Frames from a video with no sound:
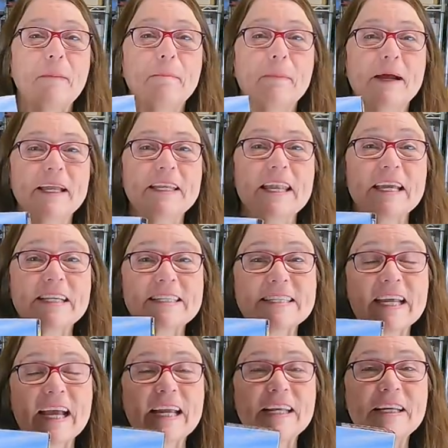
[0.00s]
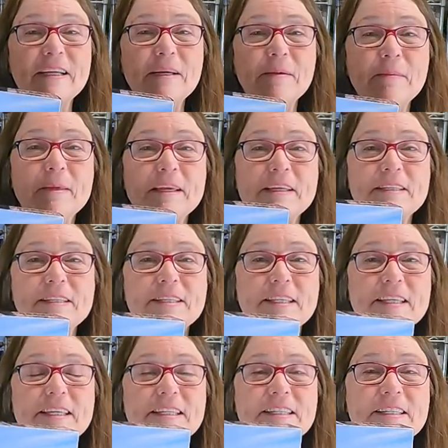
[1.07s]
My next item is
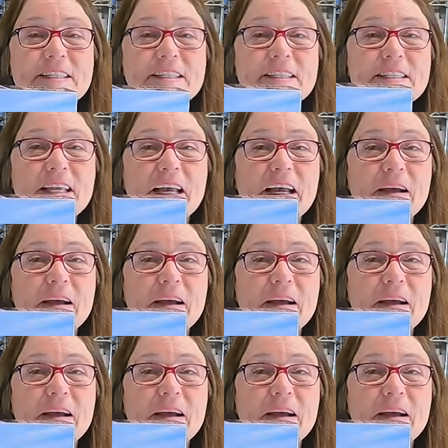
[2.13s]
this